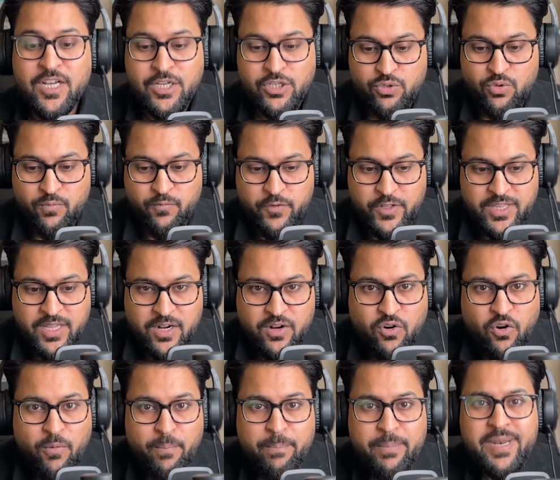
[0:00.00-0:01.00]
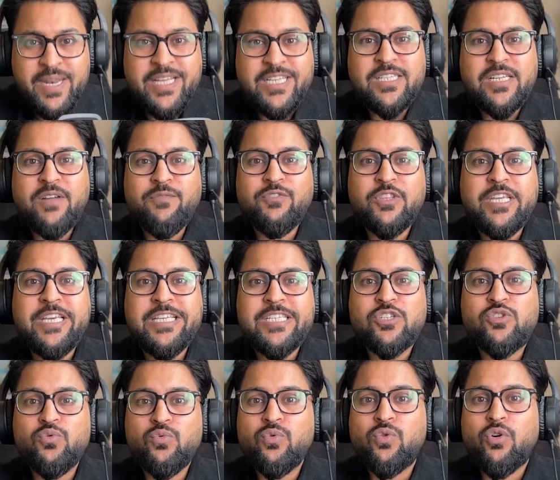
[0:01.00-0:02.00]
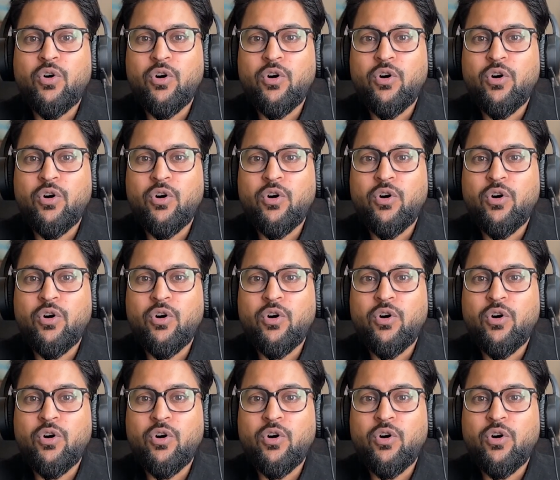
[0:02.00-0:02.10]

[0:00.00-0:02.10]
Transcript: So with the combination of these two